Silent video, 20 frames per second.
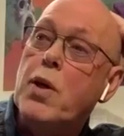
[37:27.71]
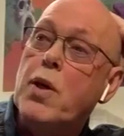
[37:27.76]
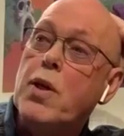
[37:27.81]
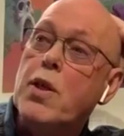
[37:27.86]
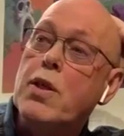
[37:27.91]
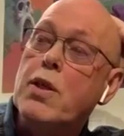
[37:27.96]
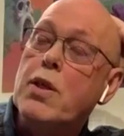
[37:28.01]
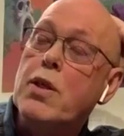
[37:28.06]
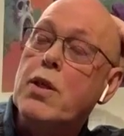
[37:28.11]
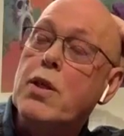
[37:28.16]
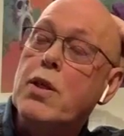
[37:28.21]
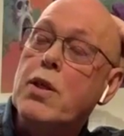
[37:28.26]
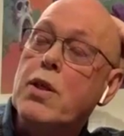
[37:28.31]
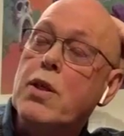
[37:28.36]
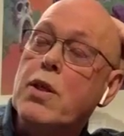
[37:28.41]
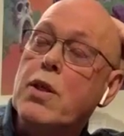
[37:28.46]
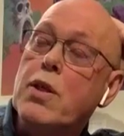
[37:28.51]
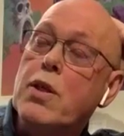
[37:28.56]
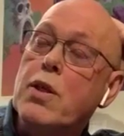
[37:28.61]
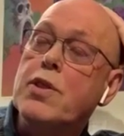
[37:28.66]
Bar
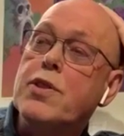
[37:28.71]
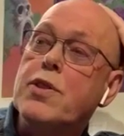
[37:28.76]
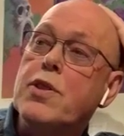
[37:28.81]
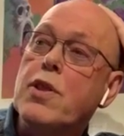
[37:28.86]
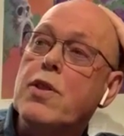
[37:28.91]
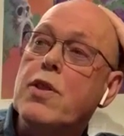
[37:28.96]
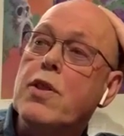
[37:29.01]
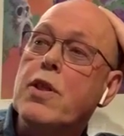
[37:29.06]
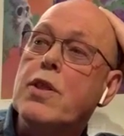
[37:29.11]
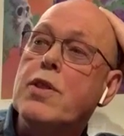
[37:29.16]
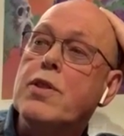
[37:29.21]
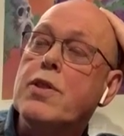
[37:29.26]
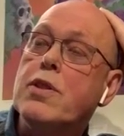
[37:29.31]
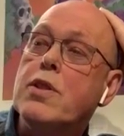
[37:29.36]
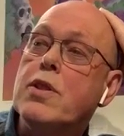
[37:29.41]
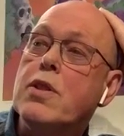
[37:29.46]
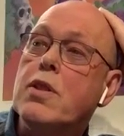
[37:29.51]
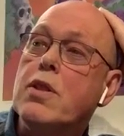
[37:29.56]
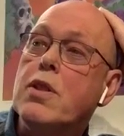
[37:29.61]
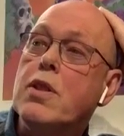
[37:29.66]
Barry
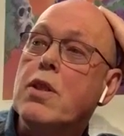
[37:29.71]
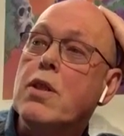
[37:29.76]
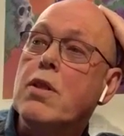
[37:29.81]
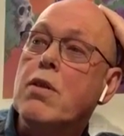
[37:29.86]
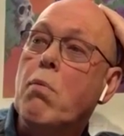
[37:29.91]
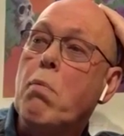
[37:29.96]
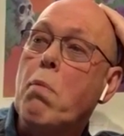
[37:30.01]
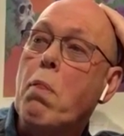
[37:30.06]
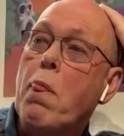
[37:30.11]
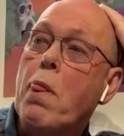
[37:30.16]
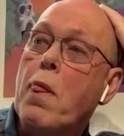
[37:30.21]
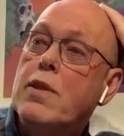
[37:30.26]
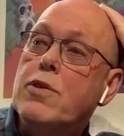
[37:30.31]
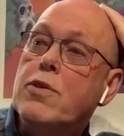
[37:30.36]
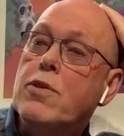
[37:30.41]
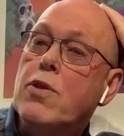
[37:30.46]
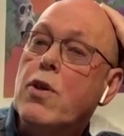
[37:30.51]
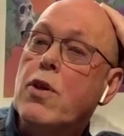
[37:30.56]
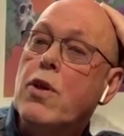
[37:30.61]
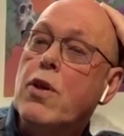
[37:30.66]
Sundays, the uh,
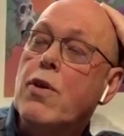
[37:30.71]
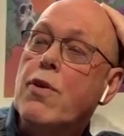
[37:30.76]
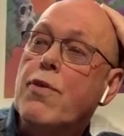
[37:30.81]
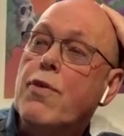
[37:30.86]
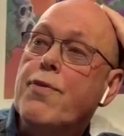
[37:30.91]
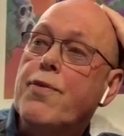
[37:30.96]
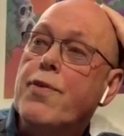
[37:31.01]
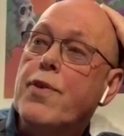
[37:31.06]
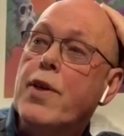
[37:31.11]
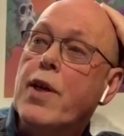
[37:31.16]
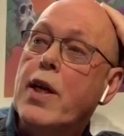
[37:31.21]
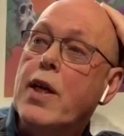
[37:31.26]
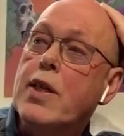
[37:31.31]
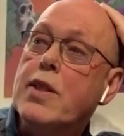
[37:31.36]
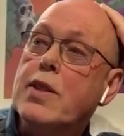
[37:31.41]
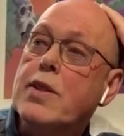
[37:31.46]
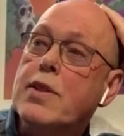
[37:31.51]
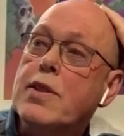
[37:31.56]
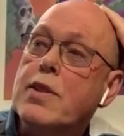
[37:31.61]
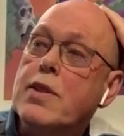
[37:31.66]
story of
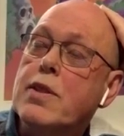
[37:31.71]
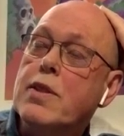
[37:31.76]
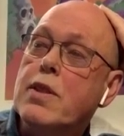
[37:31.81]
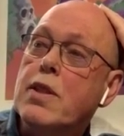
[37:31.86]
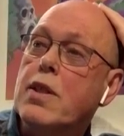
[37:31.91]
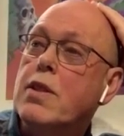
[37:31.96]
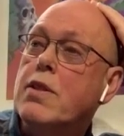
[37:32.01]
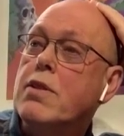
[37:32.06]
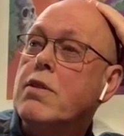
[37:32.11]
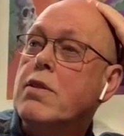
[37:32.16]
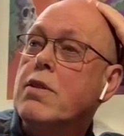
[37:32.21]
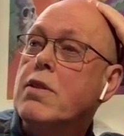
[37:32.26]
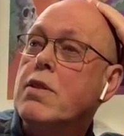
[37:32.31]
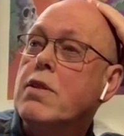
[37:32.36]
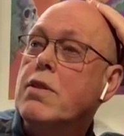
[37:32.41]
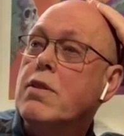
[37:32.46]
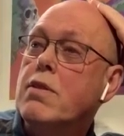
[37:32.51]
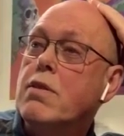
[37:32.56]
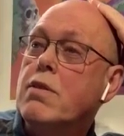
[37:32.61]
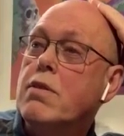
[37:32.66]
Rex and
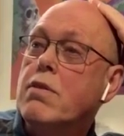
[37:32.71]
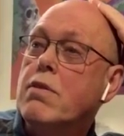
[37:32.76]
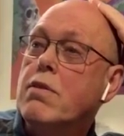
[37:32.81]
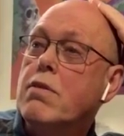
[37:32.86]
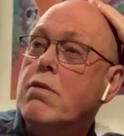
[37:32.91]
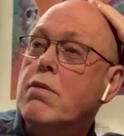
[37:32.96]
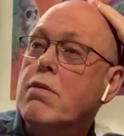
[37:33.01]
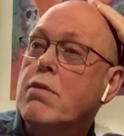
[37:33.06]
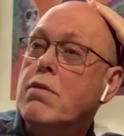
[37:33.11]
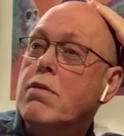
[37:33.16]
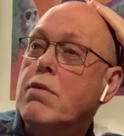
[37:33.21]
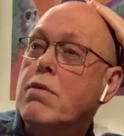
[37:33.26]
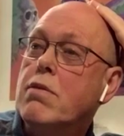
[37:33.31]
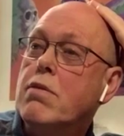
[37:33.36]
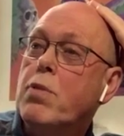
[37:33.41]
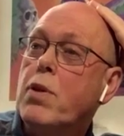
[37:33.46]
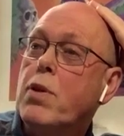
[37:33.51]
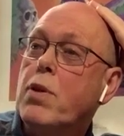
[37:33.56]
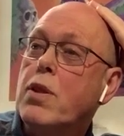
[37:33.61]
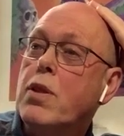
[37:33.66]
uh,
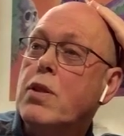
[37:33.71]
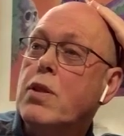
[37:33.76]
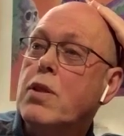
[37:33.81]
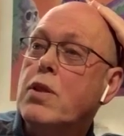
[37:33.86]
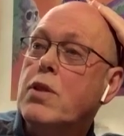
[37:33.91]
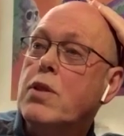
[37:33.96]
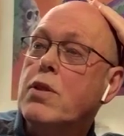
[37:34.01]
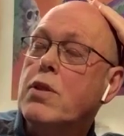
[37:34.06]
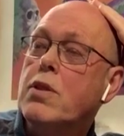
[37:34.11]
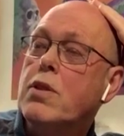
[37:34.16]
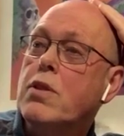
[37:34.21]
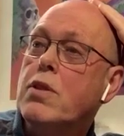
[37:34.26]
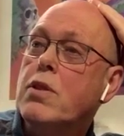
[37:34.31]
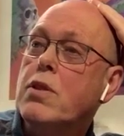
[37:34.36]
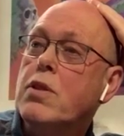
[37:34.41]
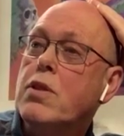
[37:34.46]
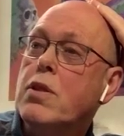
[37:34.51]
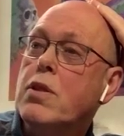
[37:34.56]
Spider, the, the,